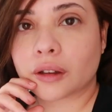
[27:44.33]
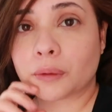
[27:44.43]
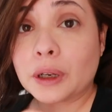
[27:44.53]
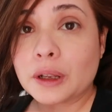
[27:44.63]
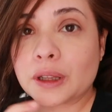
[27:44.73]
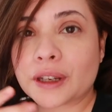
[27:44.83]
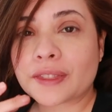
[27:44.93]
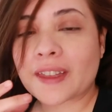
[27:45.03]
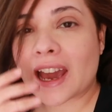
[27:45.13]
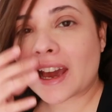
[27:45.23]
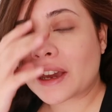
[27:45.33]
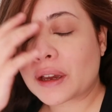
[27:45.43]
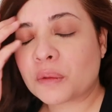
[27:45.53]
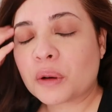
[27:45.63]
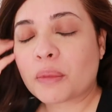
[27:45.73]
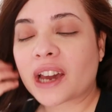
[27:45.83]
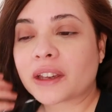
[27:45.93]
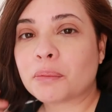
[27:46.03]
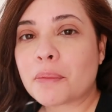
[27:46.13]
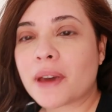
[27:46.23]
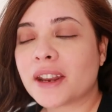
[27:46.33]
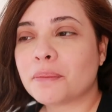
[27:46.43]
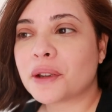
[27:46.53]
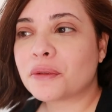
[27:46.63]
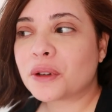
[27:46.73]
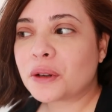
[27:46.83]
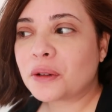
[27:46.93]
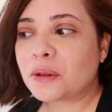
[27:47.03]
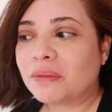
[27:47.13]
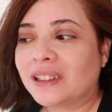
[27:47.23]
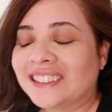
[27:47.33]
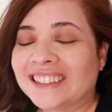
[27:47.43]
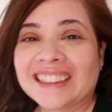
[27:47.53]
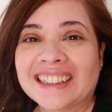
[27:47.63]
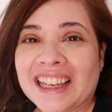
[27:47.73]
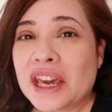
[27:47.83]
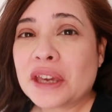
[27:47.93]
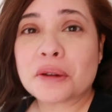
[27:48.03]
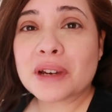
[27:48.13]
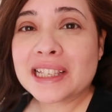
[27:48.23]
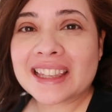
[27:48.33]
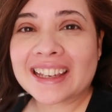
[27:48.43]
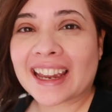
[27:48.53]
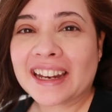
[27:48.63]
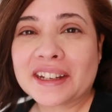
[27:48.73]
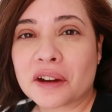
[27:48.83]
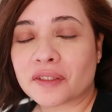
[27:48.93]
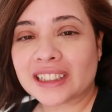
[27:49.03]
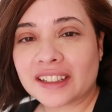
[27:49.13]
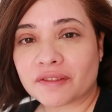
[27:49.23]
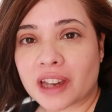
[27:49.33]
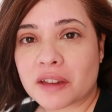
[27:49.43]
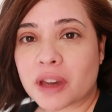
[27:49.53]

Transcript: Well, look at that. We're back in my bed in my room. You must think I never leave my